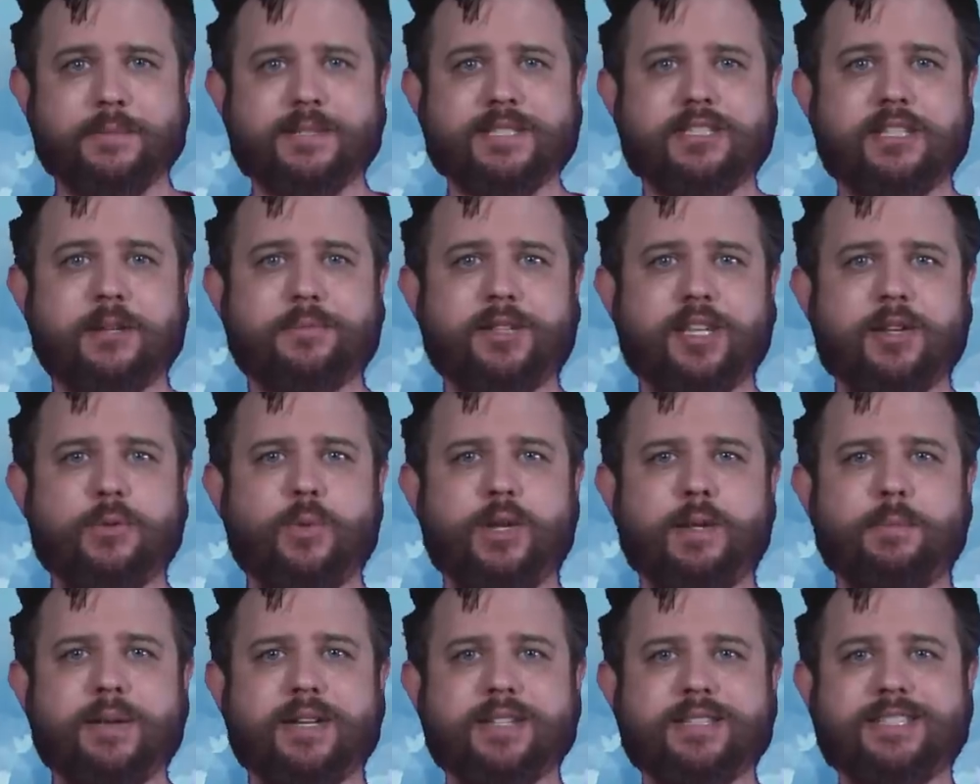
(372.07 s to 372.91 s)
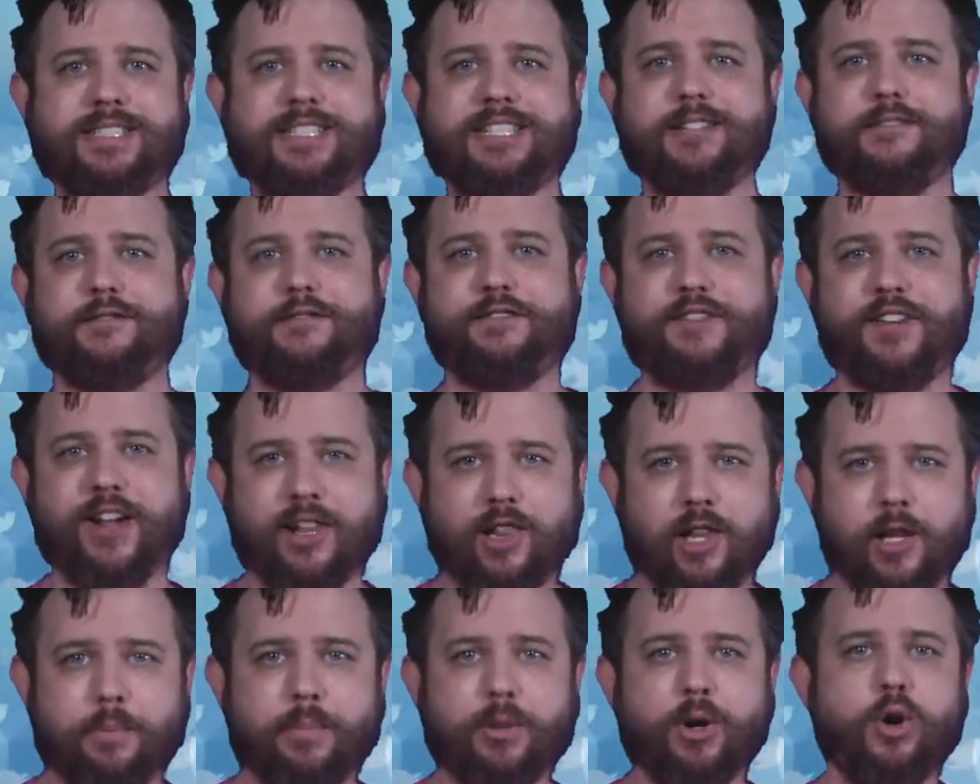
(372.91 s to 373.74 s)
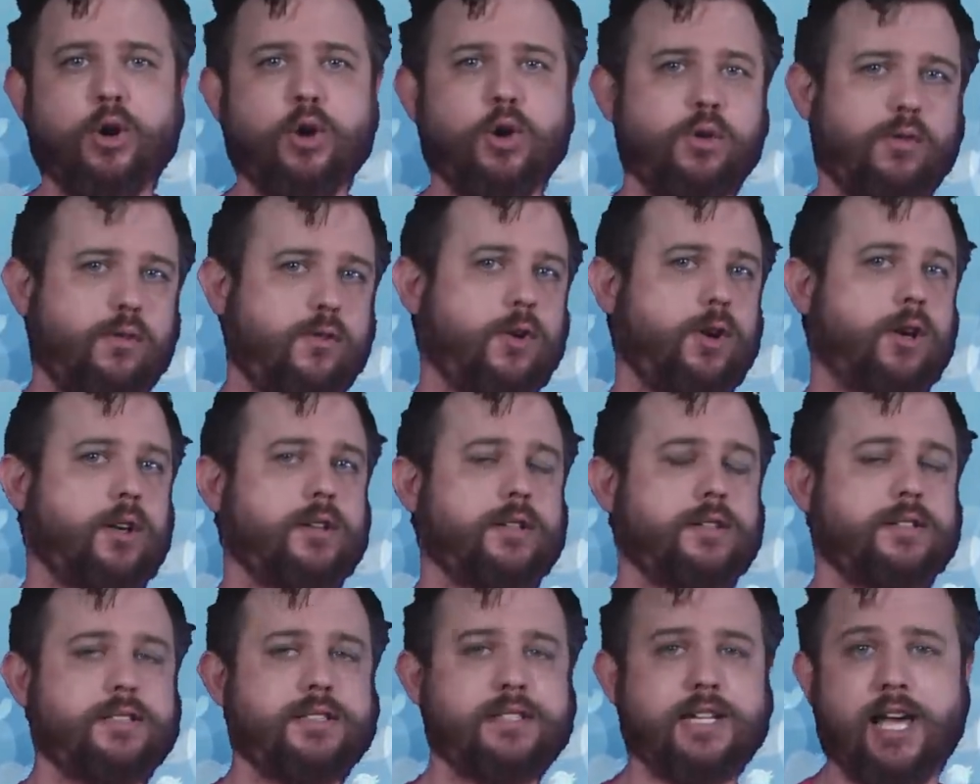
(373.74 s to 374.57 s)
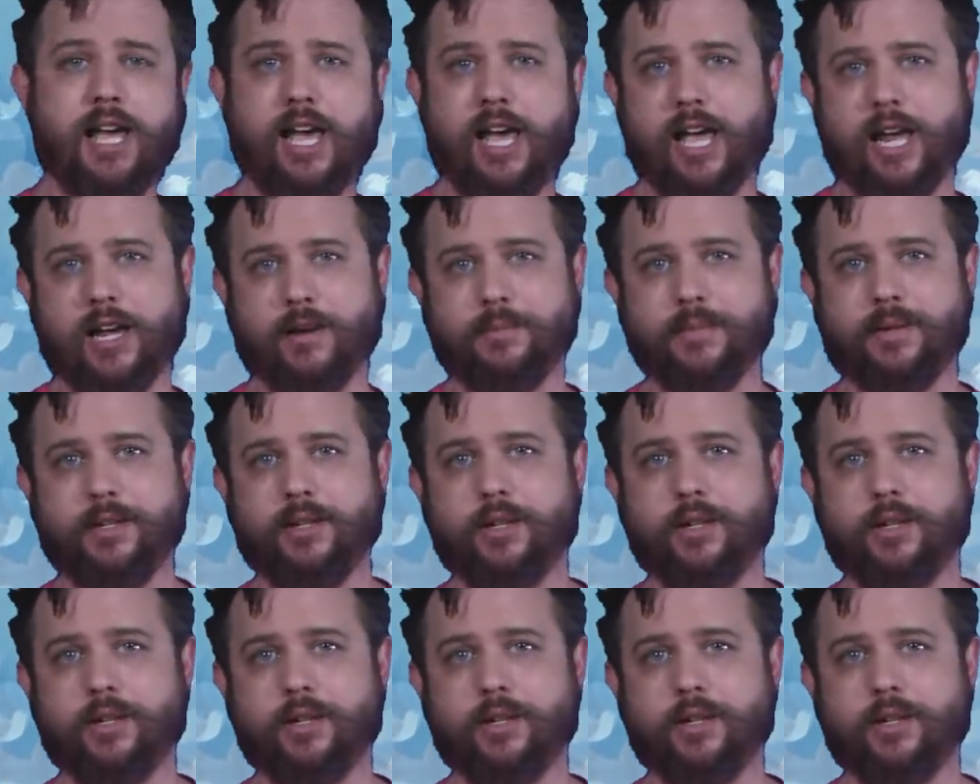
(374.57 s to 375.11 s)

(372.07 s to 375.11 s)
is something we must develop over time.